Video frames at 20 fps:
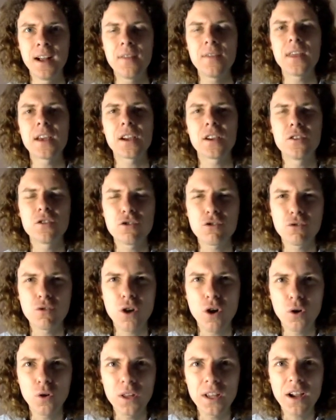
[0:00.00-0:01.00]
They're
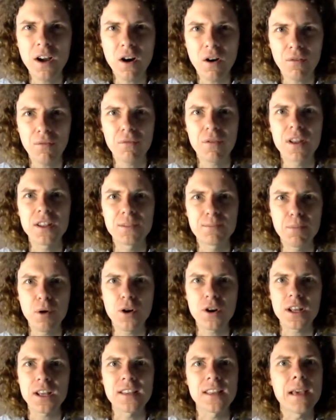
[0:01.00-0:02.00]
controlling Alfred's
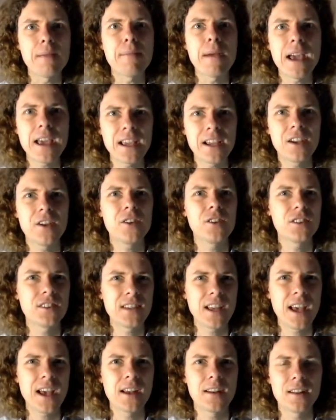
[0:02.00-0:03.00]
body. They're making her
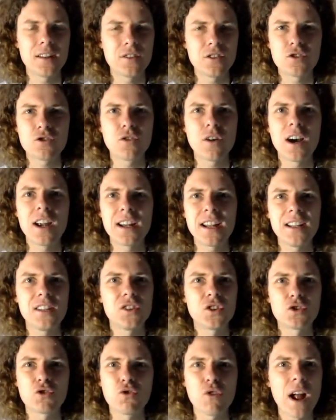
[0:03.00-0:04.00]
stand to try and
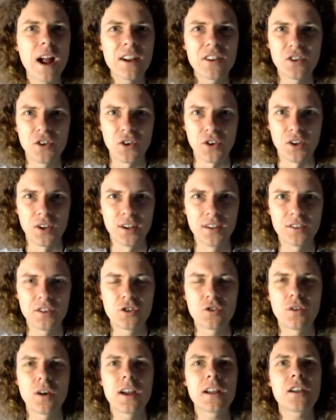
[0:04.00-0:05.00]
instruct her, to
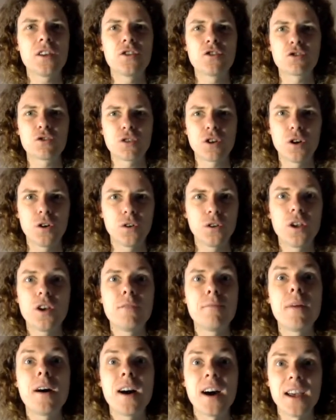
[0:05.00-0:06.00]
try and control her
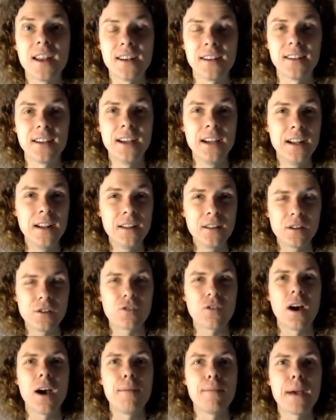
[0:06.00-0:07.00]
mind, to
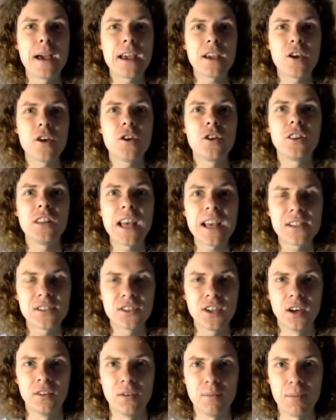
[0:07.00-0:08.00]
try and make her less
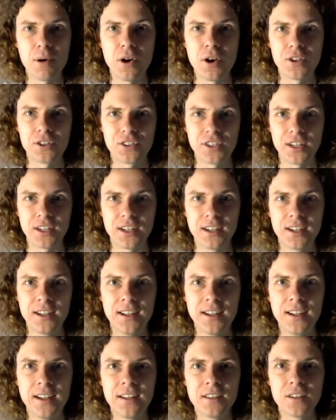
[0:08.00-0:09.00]
of a person,
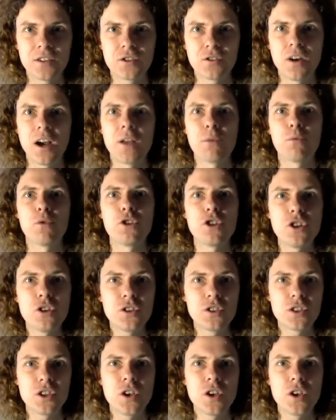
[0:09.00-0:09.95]
to try and reduce